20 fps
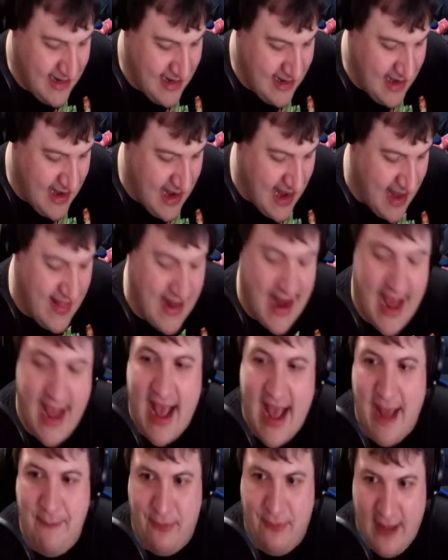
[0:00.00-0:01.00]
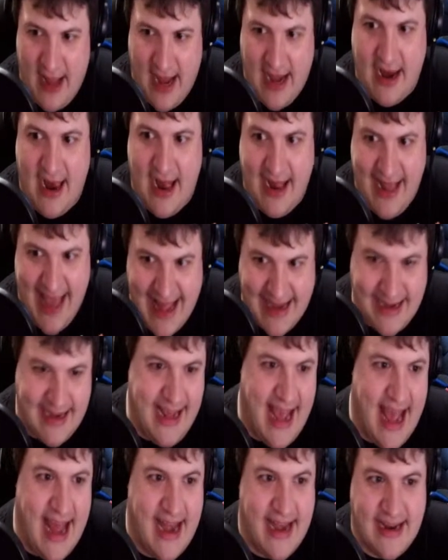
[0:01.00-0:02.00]
And then I played again and
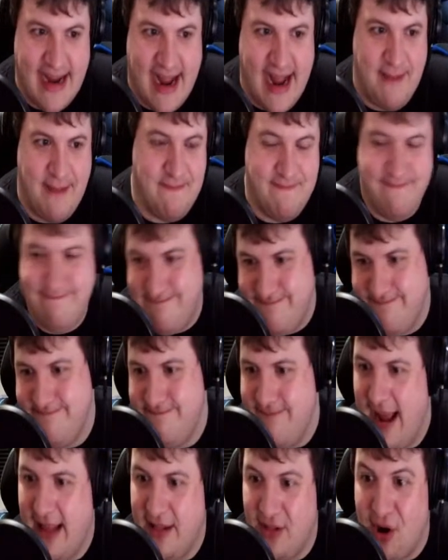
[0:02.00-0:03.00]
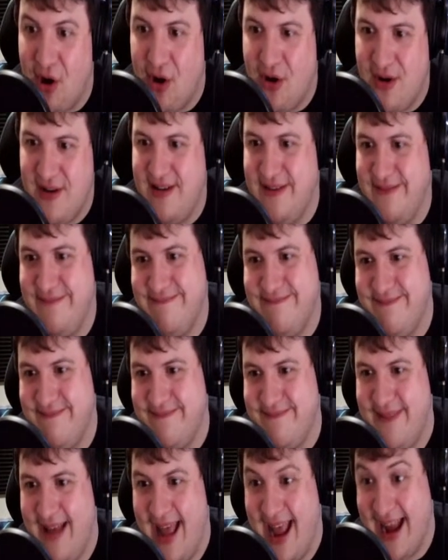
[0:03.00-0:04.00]
again, and I learned.
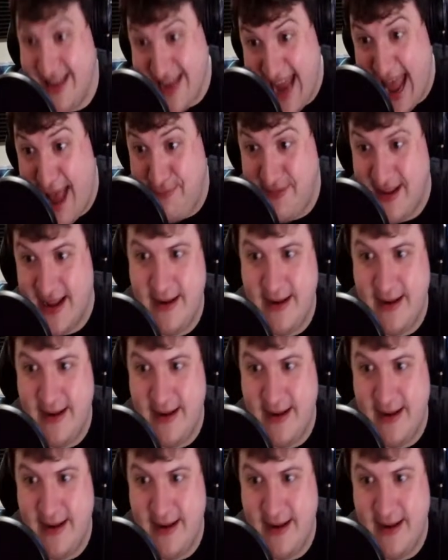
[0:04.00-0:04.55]
I adapted.